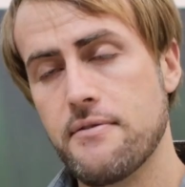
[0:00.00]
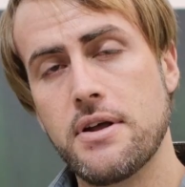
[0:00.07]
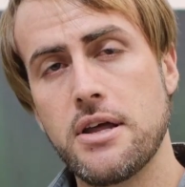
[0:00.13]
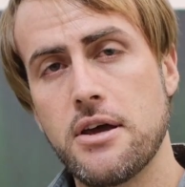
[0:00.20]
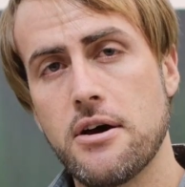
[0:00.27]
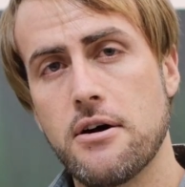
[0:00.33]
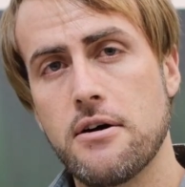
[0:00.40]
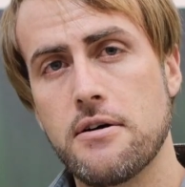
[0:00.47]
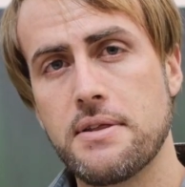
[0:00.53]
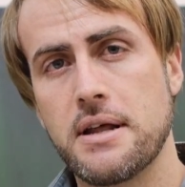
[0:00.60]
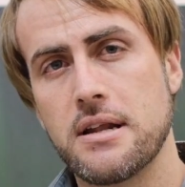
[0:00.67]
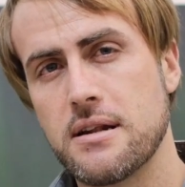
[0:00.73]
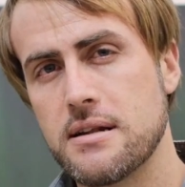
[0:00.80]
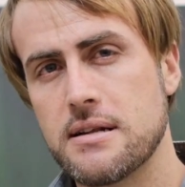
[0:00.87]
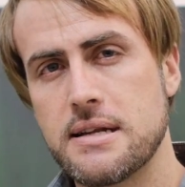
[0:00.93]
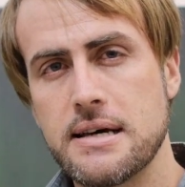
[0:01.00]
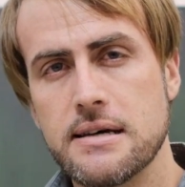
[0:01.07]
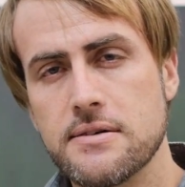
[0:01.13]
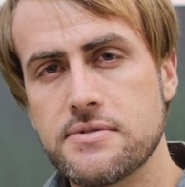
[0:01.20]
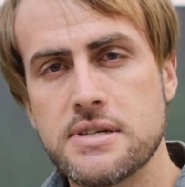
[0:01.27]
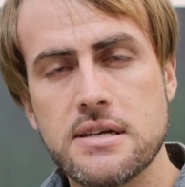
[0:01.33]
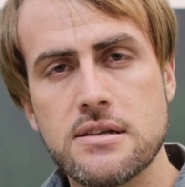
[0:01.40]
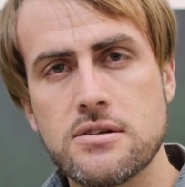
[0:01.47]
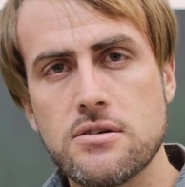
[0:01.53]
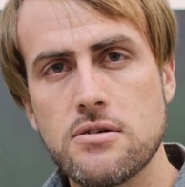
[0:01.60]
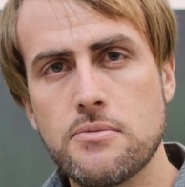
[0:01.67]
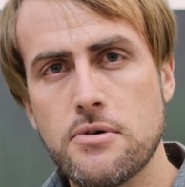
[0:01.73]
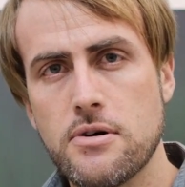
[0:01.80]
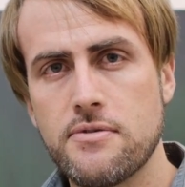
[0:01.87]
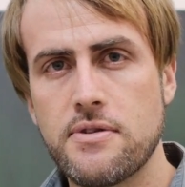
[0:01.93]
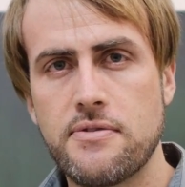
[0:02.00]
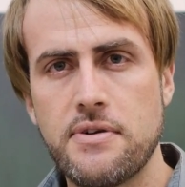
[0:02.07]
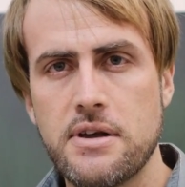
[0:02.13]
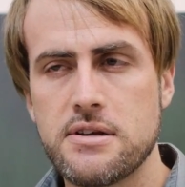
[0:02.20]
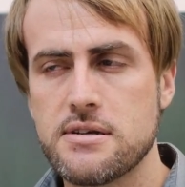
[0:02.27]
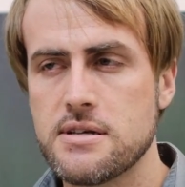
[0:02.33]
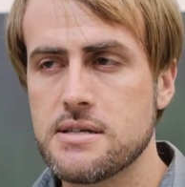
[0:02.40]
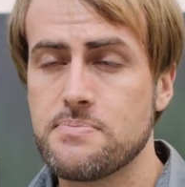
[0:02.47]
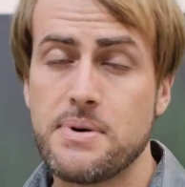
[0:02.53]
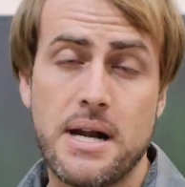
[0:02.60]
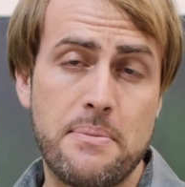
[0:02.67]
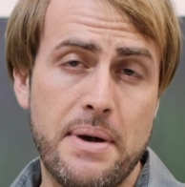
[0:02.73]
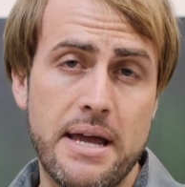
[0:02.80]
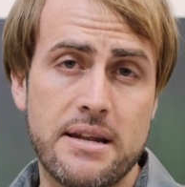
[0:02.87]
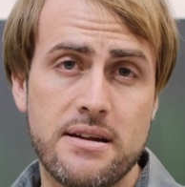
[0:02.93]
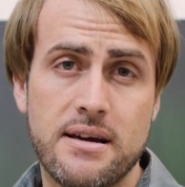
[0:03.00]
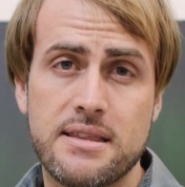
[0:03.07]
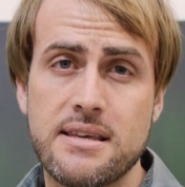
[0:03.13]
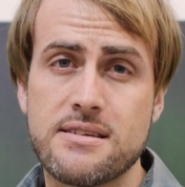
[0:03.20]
video that delves into more of the features, but I might not.